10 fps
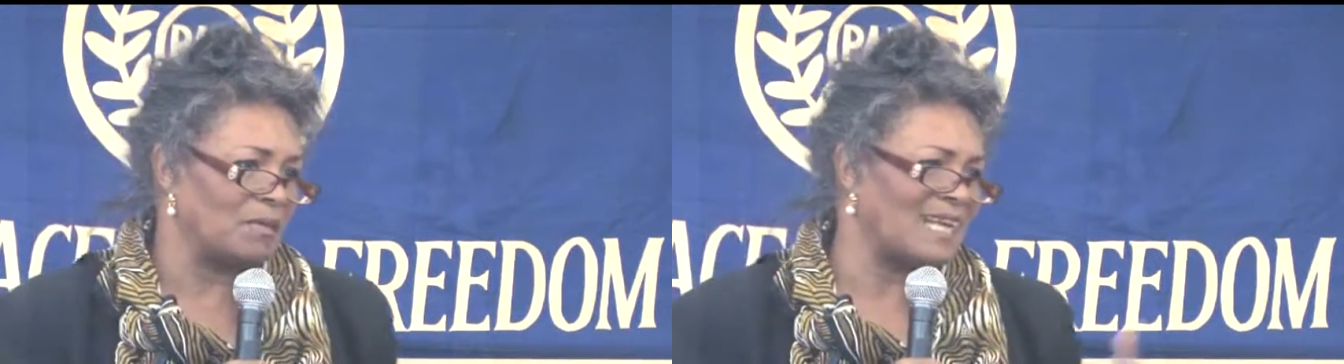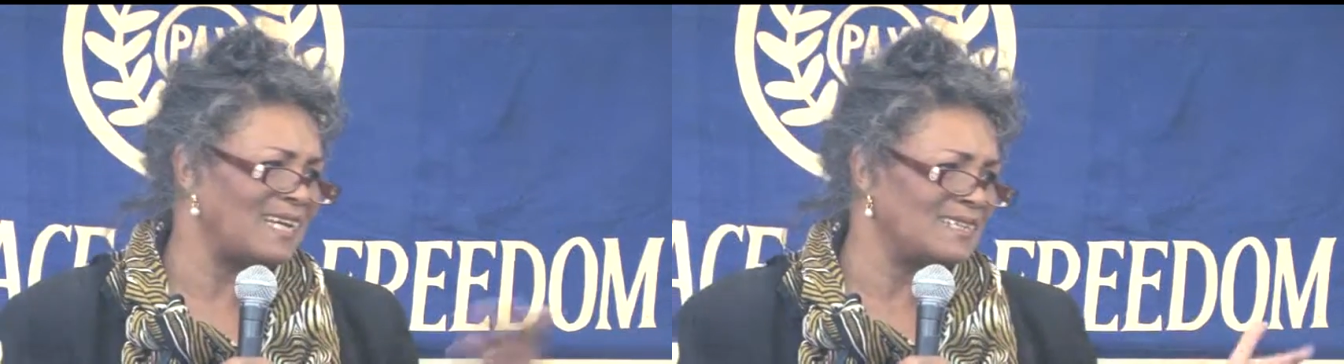
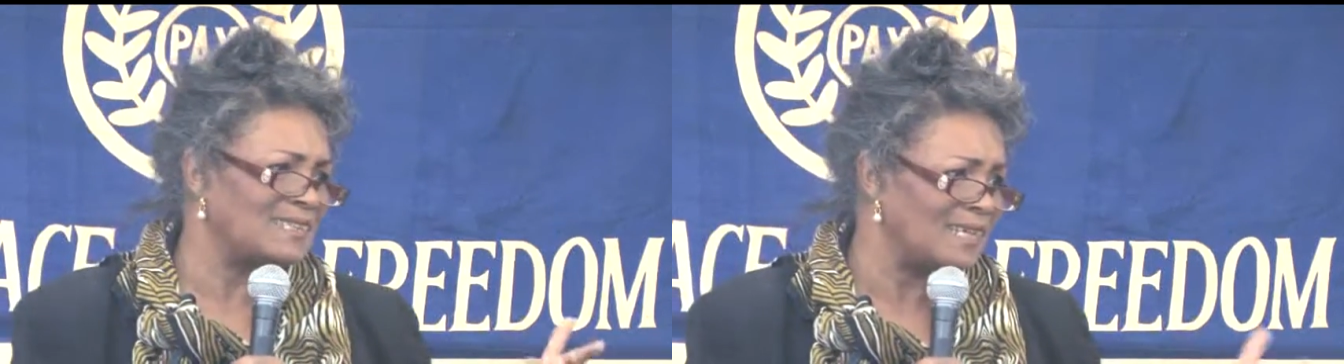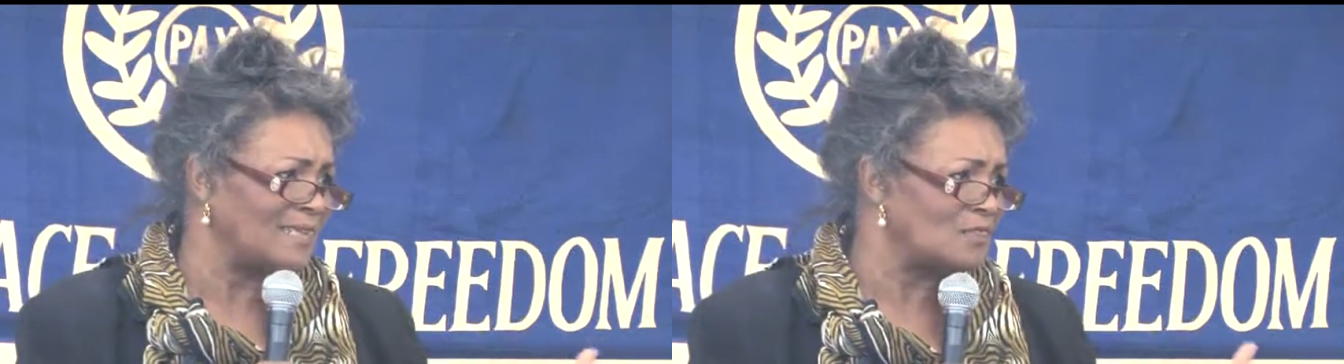but they
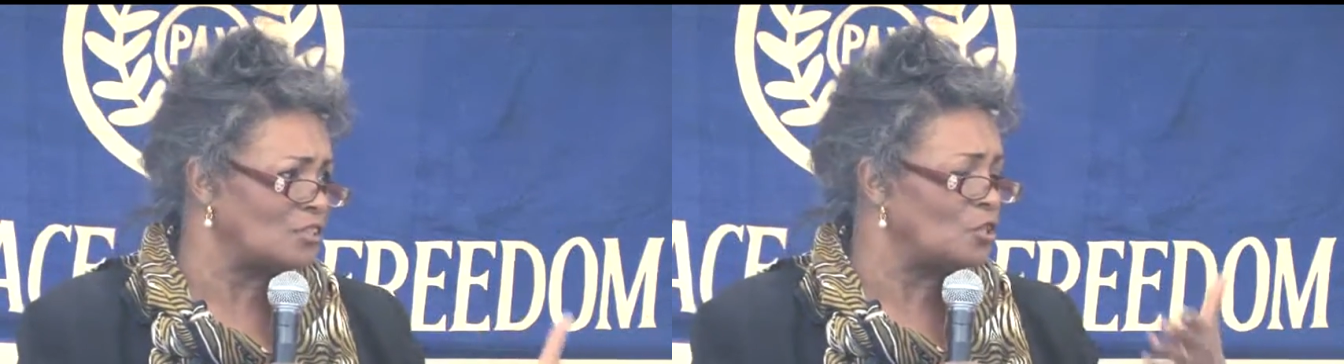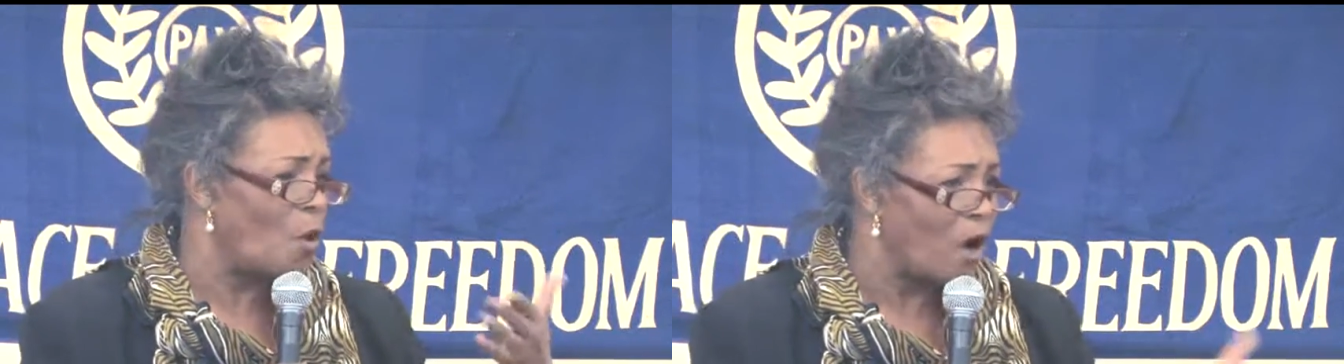didn't think
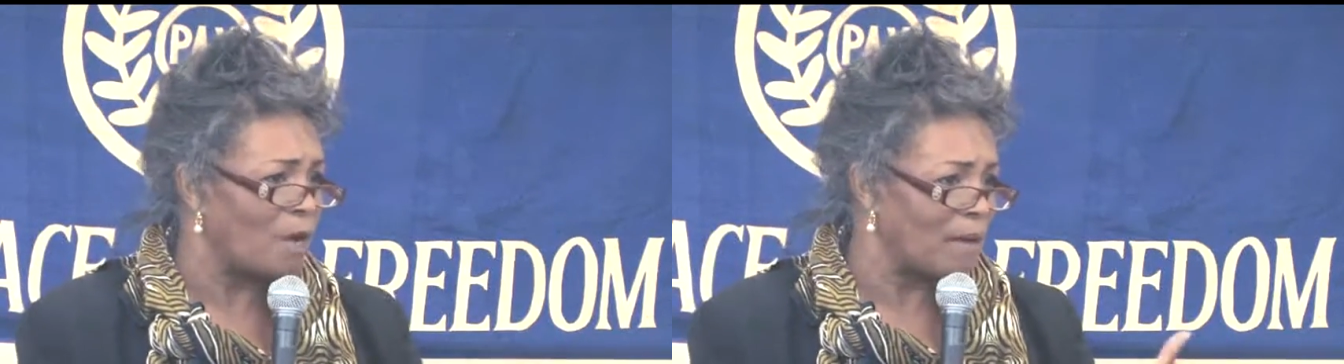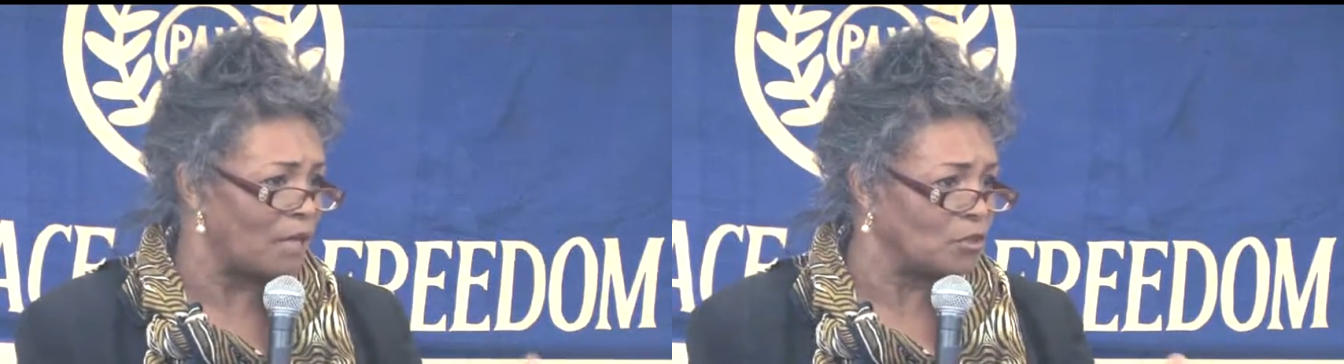to talk
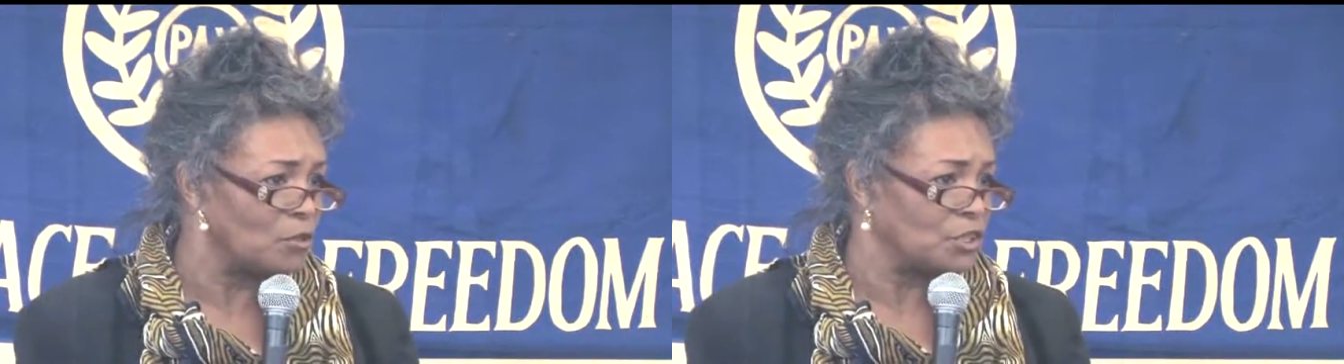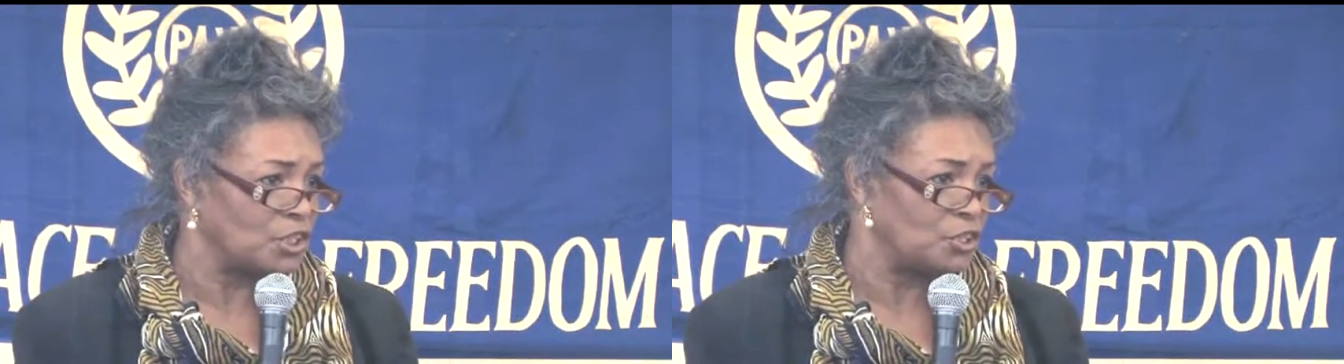about
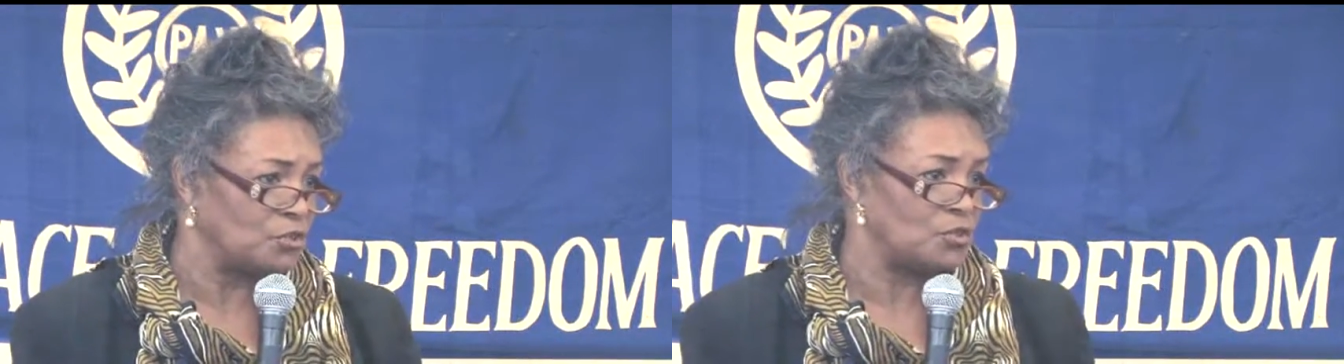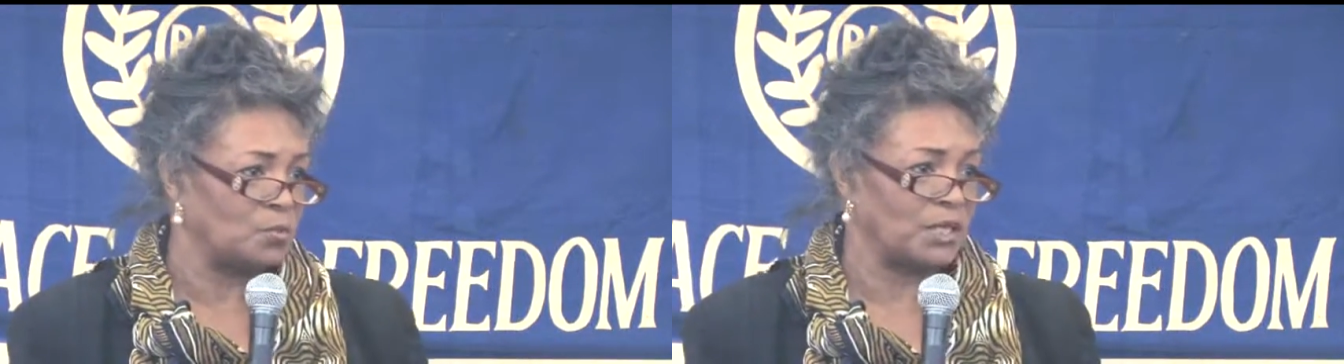those
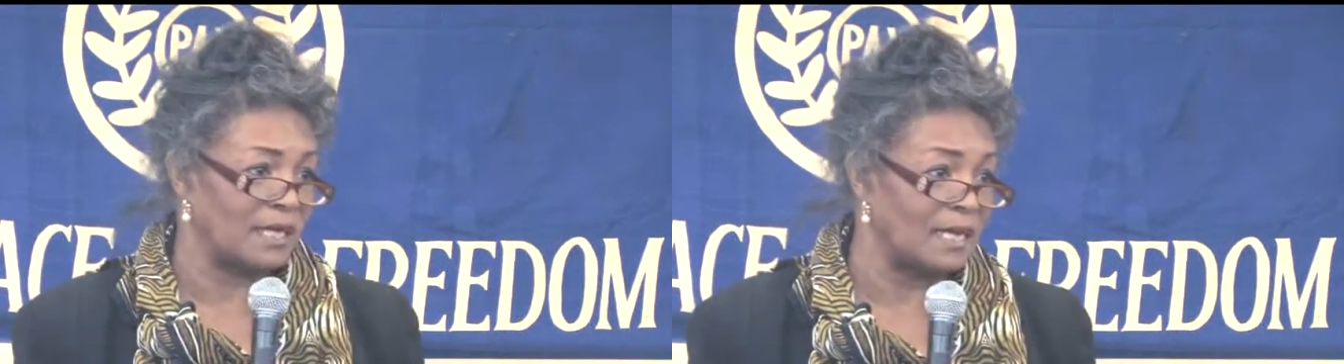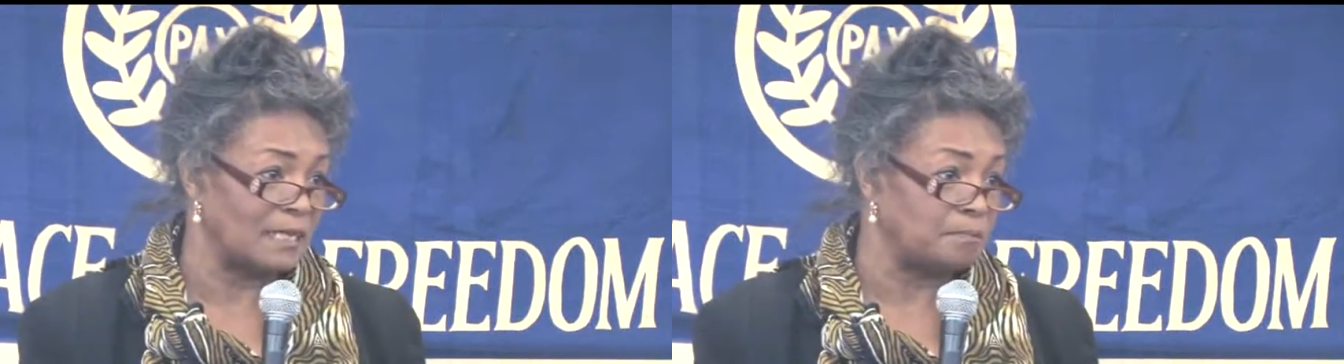issues with a
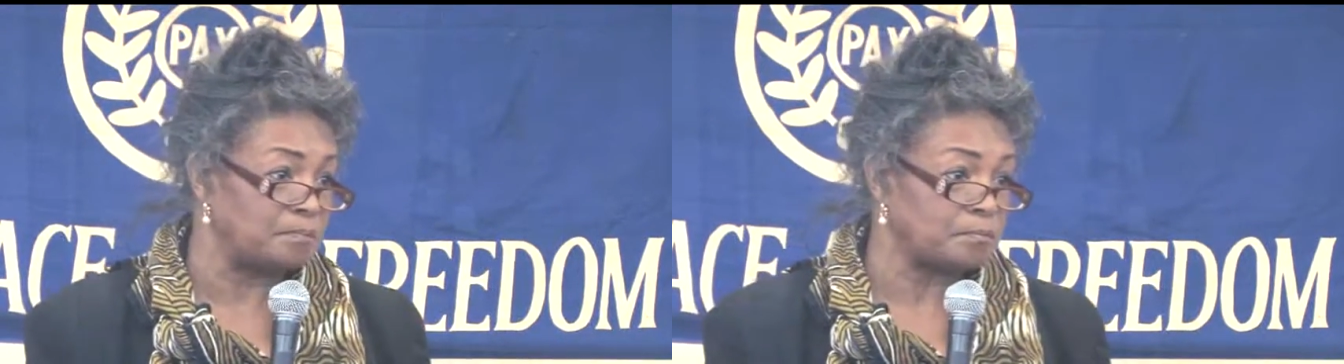kid.